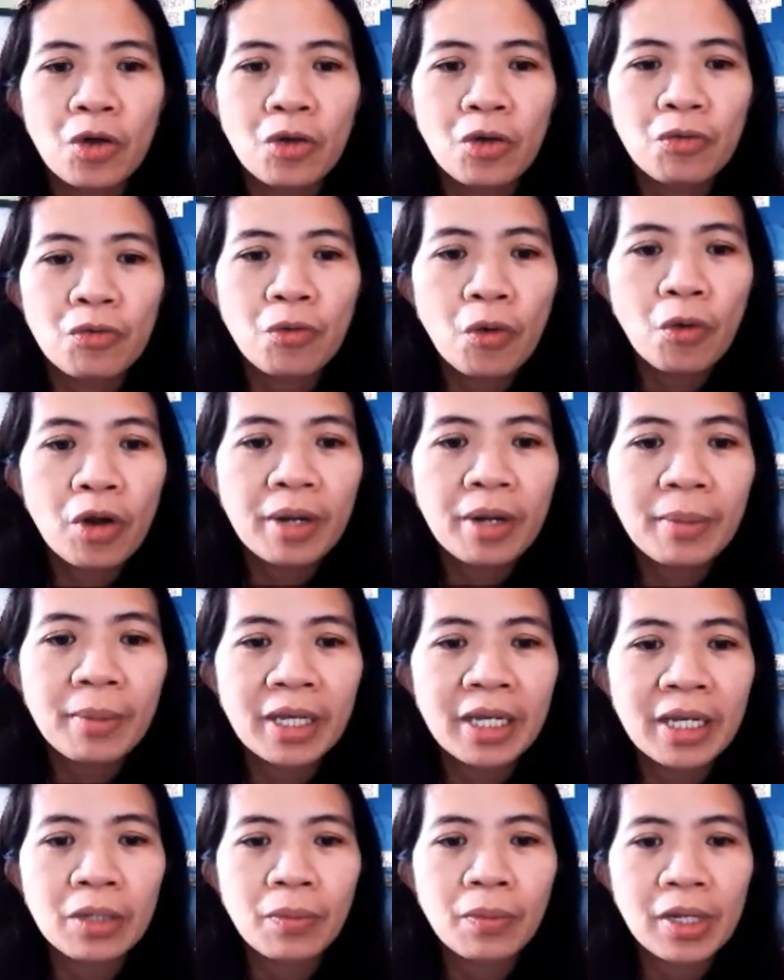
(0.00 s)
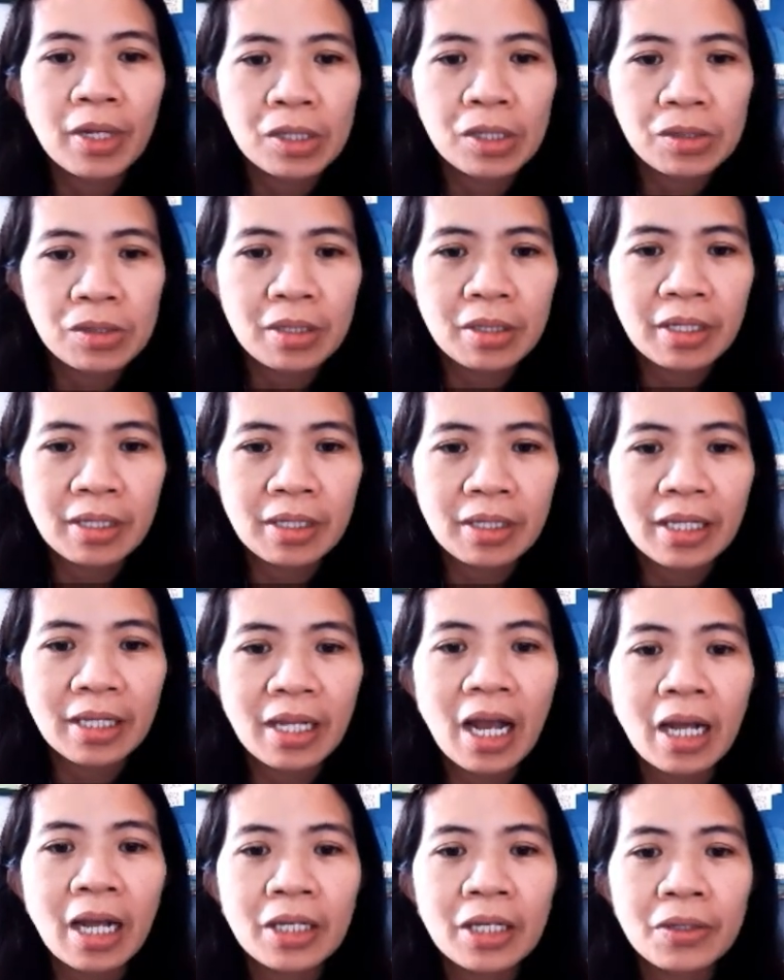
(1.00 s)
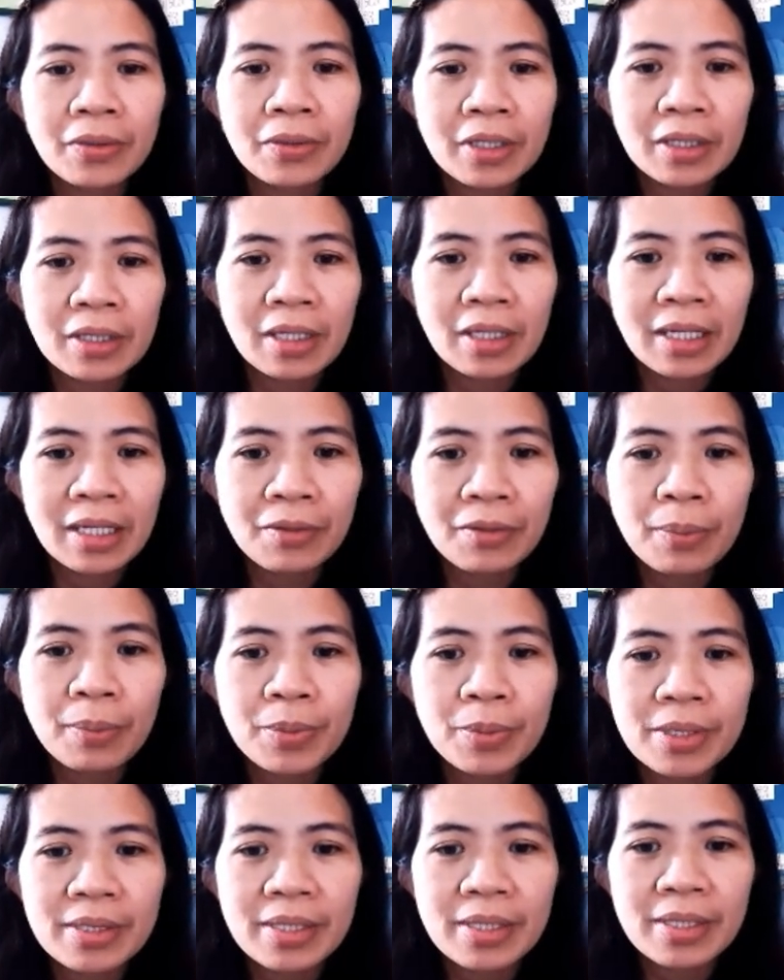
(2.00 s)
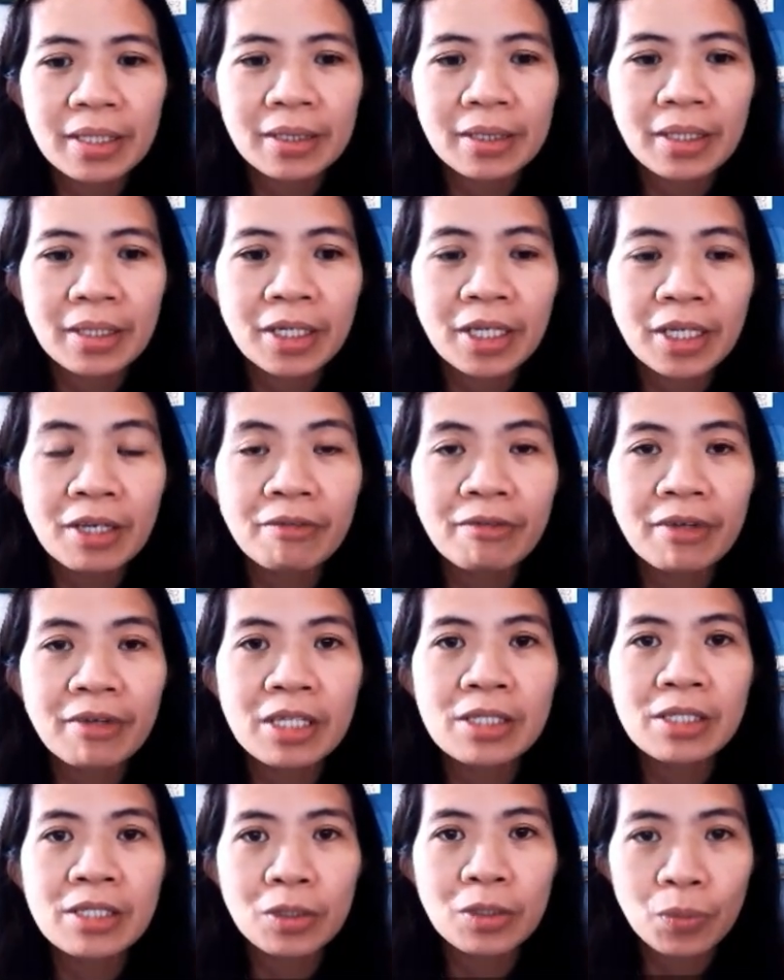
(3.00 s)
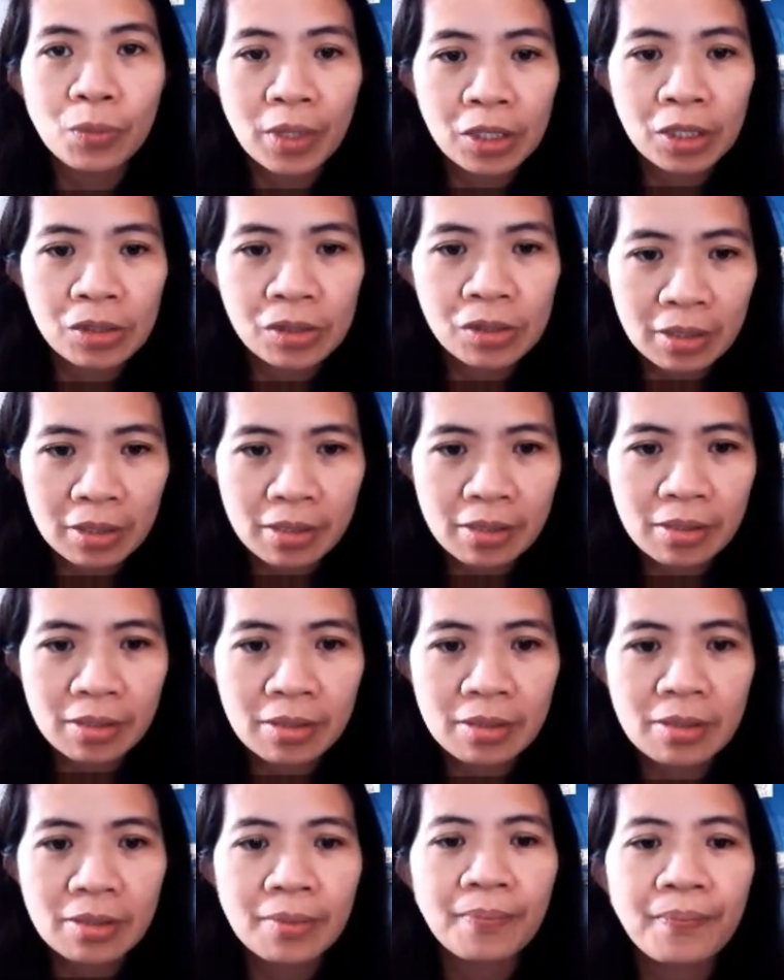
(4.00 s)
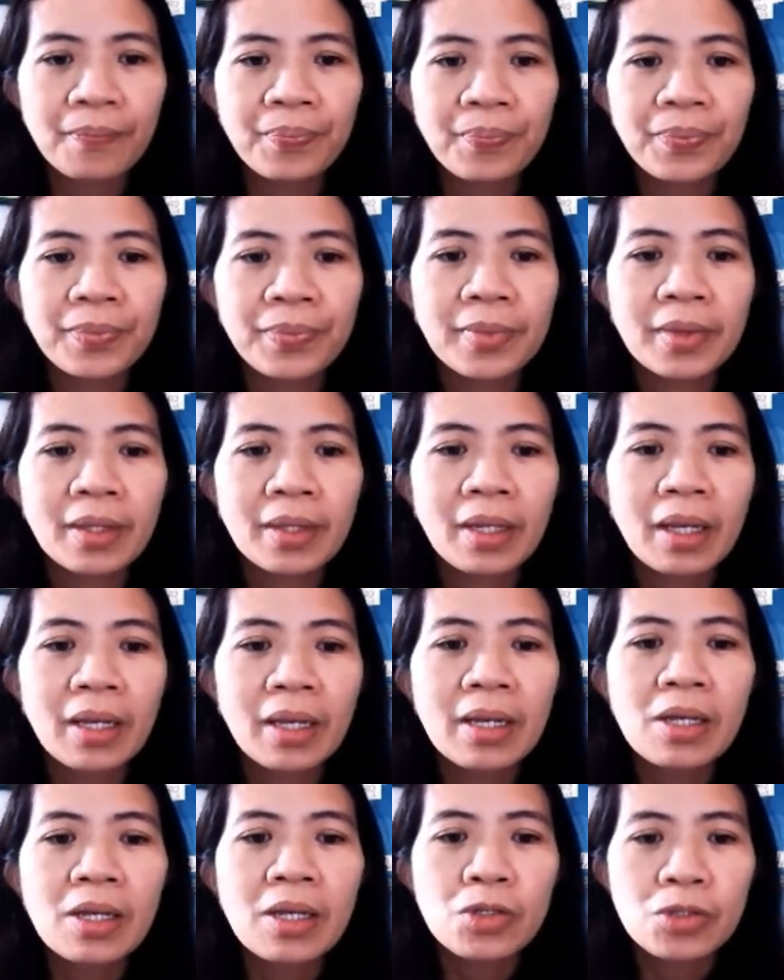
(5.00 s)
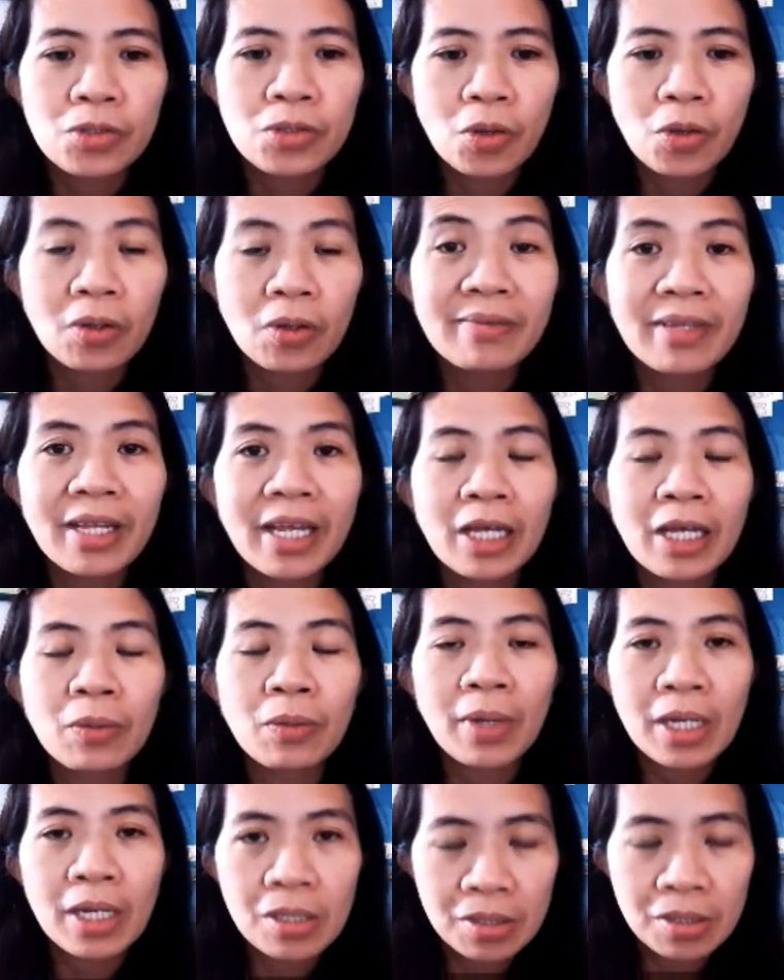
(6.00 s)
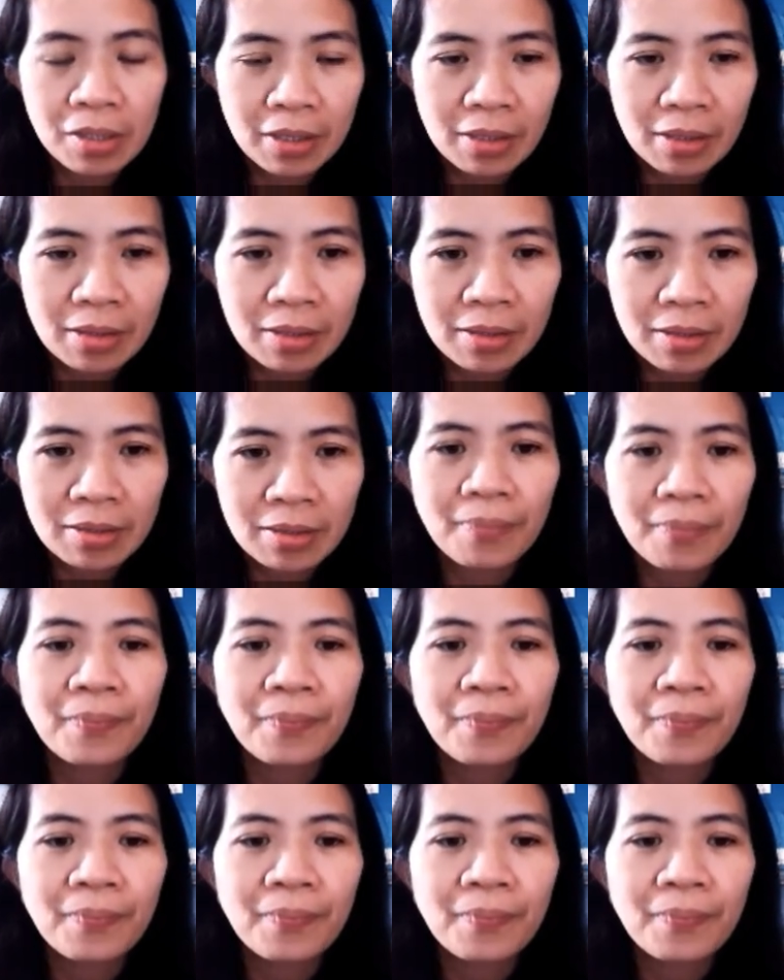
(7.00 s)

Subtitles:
Form an equation that accurately represents the given situations. Solve the equations.